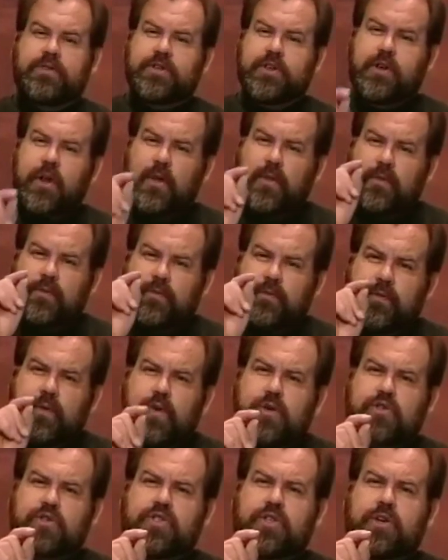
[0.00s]
there's another
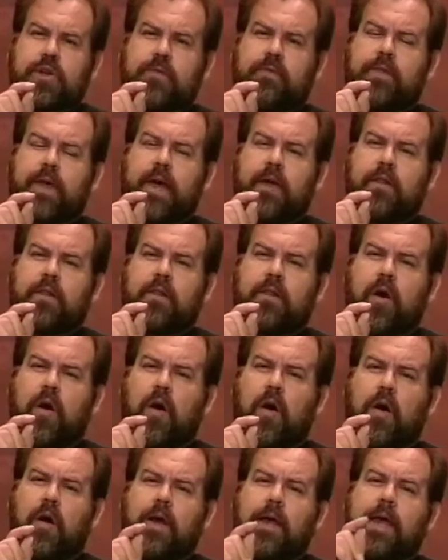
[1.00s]
version of that
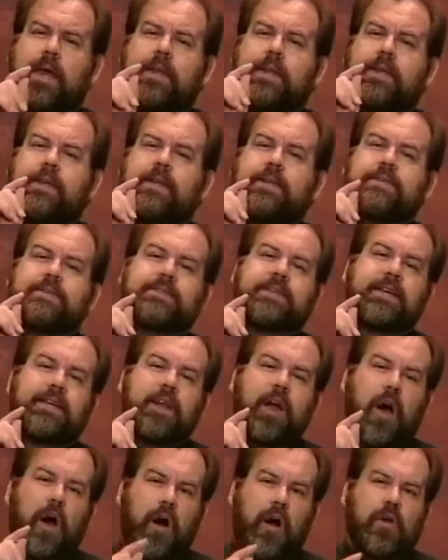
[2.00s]
law, and it is
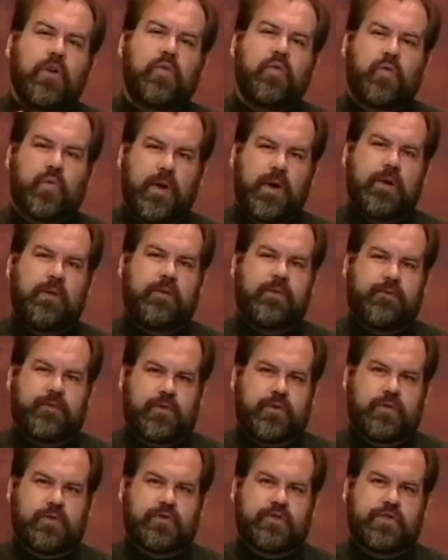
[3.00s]
an unwritten
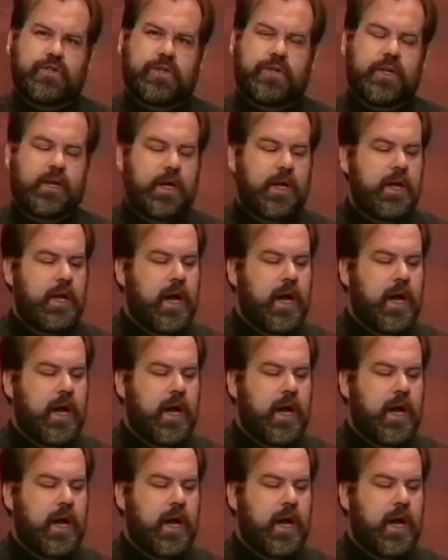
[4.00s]
version.